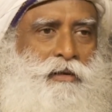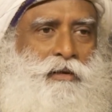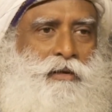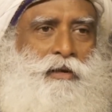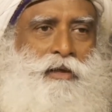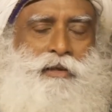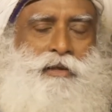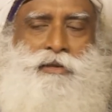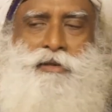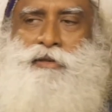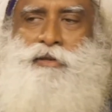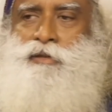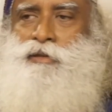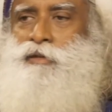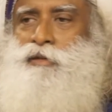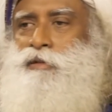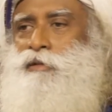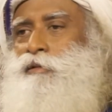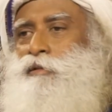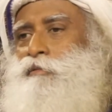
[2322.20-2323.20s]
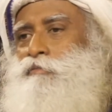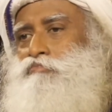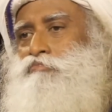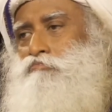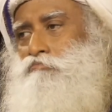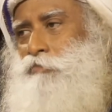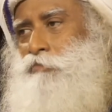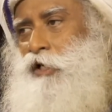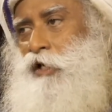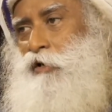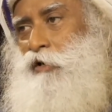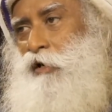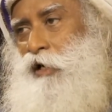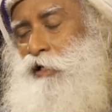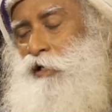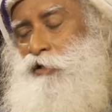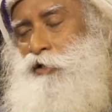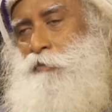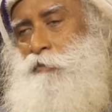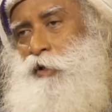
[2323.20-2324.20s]
It is… general
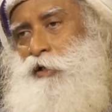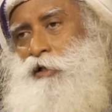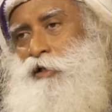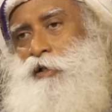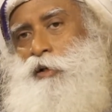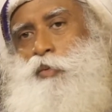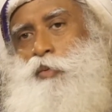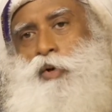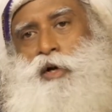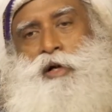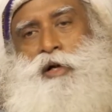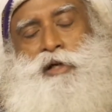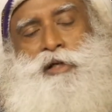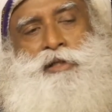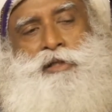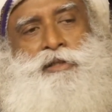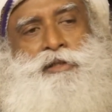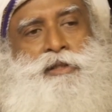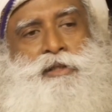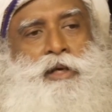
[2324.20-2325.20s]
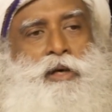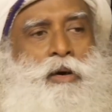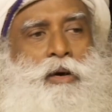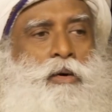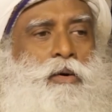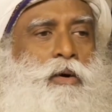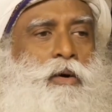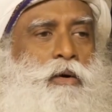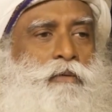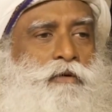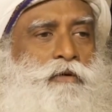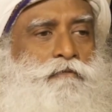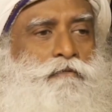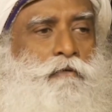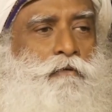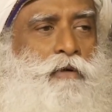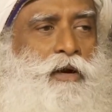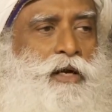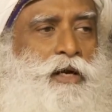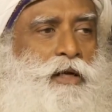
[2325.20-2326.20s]
estimate in the world is over
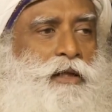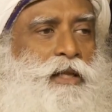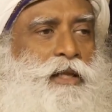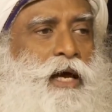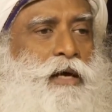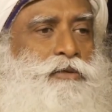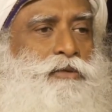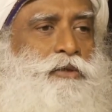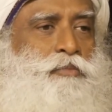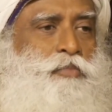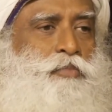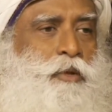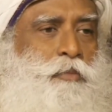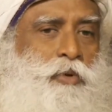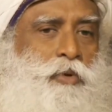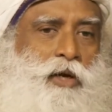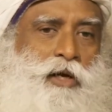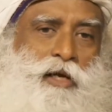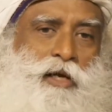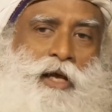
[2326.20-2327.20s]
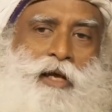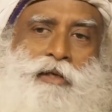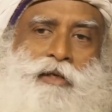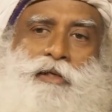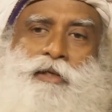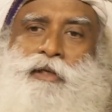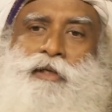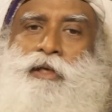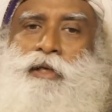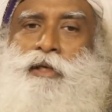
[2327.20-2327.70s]
400,000 people are dead.